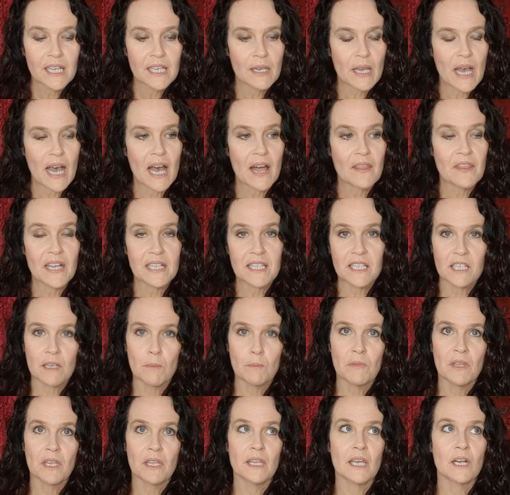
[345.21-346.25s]
That's
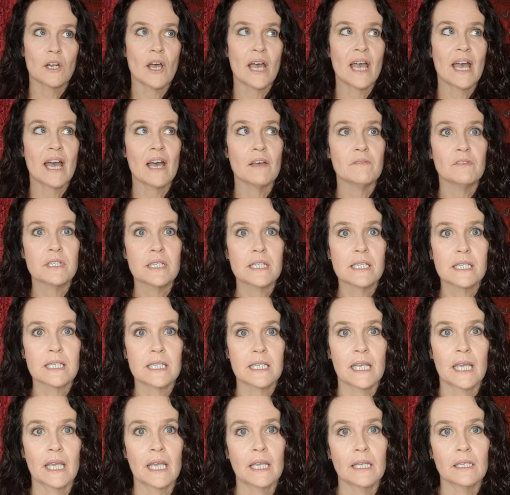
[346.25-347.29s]
something that I haven't
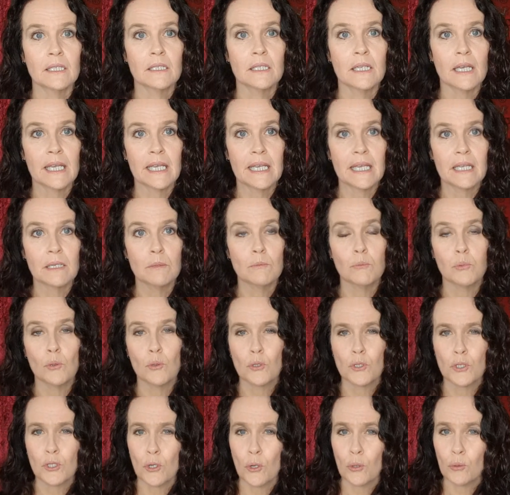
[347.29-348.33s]
seen in
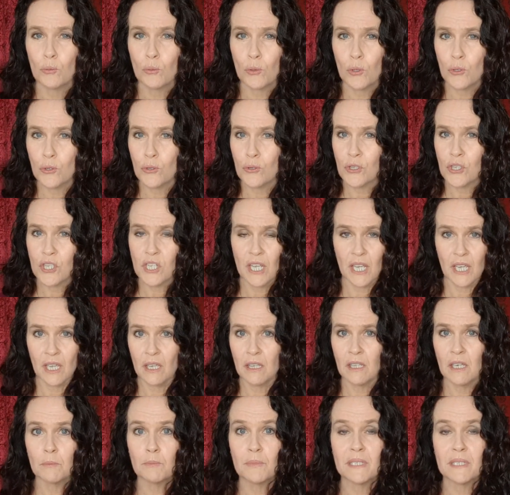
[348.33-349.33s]
books on runes either,